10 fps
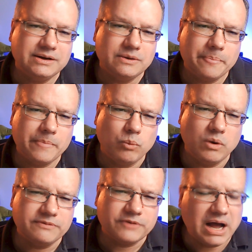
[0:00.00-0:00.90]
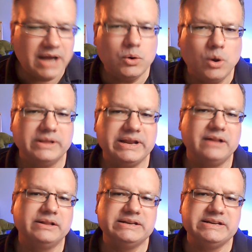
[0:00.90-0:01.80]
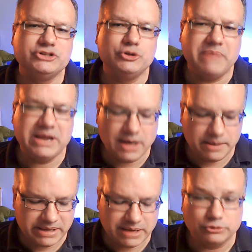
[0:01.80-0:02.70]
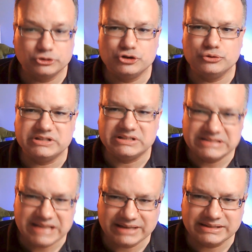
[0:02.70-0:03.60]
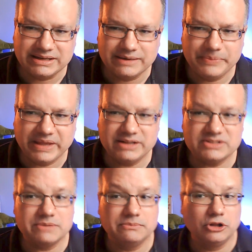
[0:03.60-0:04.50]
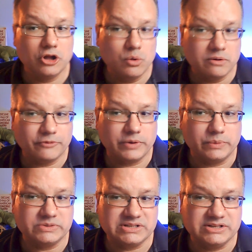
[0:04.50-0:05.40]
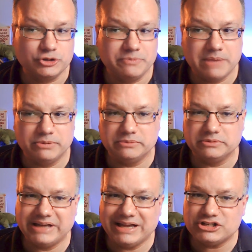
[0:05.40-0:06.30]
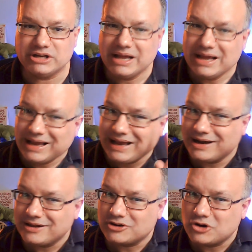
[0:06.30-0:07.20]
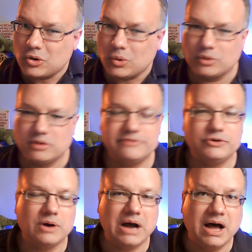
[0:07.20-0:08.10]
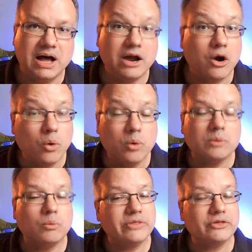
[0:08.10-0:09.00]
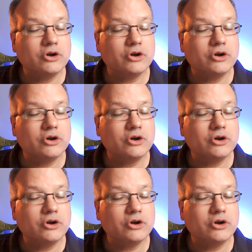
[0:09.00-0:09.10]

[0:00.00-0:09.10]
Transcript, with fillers: While for high quality LEDs, you may not be able to detect it, and at some lower frequencies, you may be able to catch it out of the corner of your eye or when the